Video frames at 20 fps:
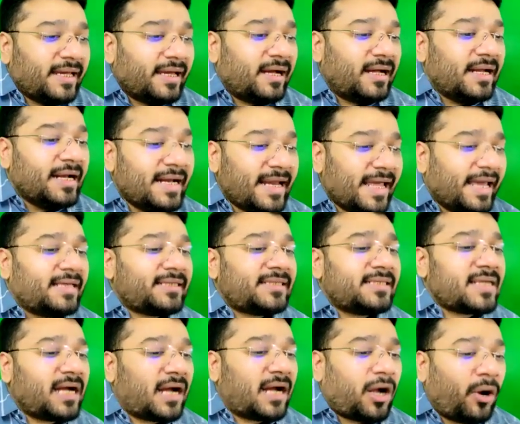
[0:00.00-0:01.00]
Ind AS
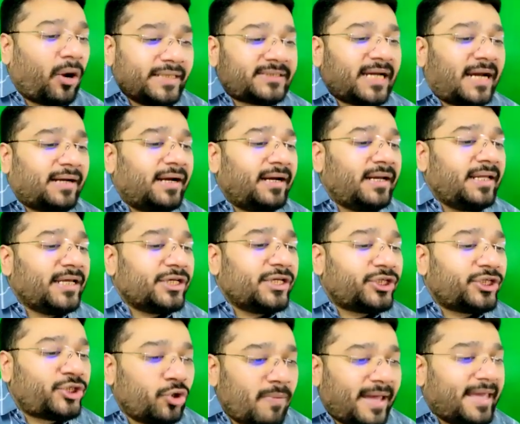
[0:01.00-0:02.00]
is accounting standard
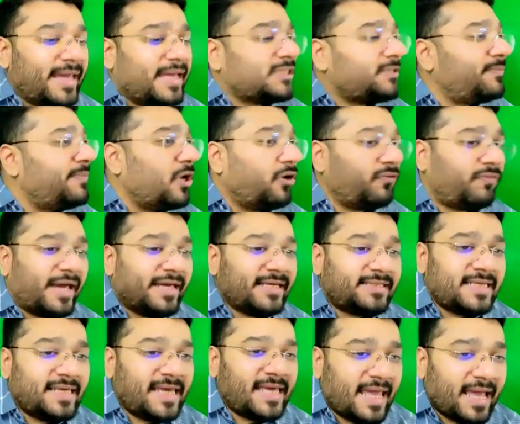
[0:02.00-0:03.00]
issued by ASB of
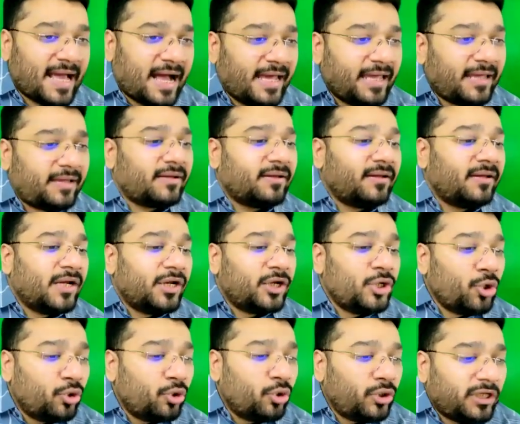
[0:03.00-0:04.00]
ICAI,
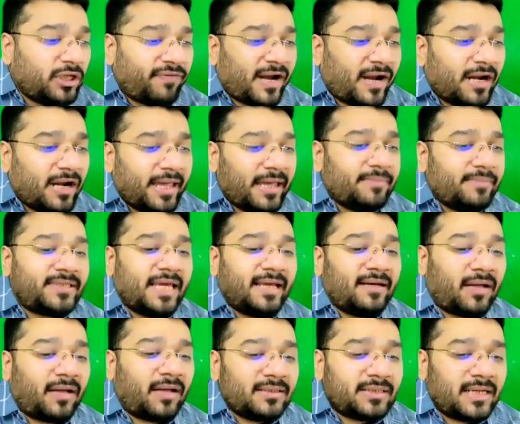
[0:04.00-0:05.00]
notified by MCA
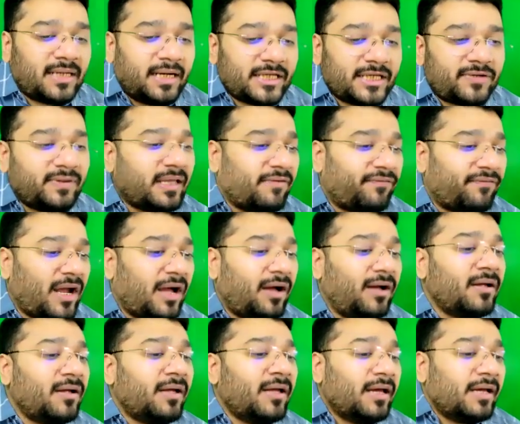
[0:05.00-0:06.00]
in consultation with
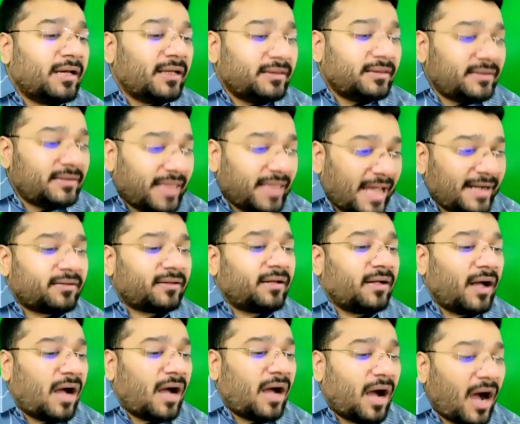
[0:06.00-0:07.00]
NAFRA, that
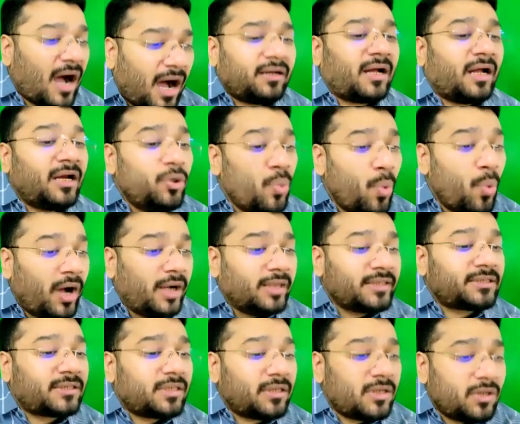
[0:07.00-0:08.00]
are
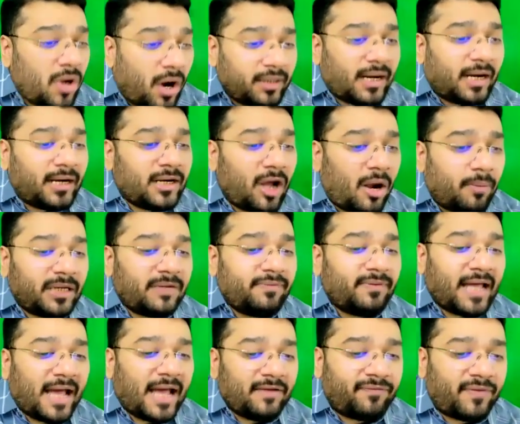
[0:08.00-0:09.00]
converged, not adopted with
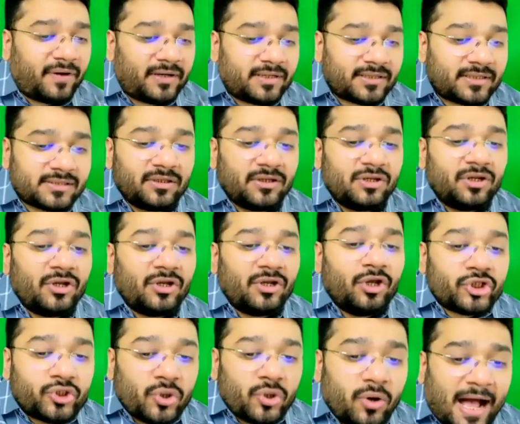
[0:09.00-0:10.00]
IFRS.
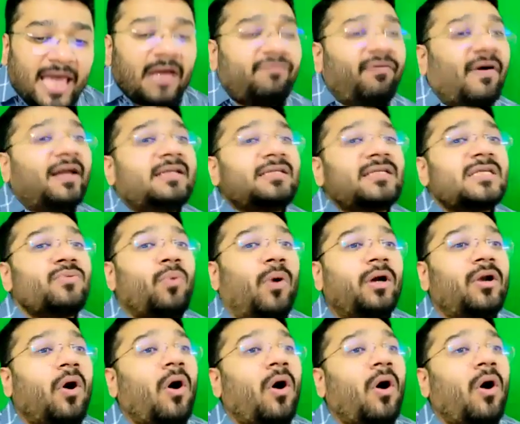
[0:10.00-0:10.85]
So IFRS is what?